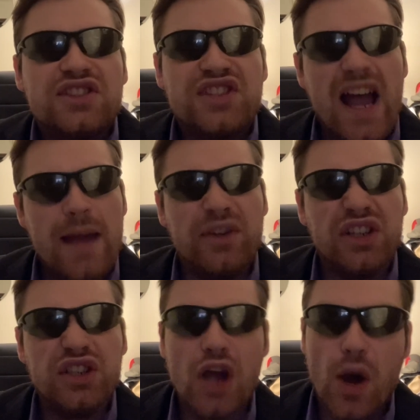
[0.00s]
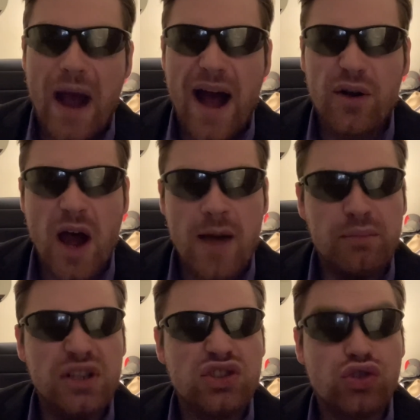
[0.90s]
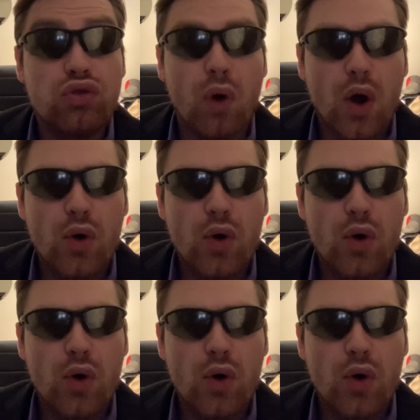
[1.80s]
time to go out on patrol.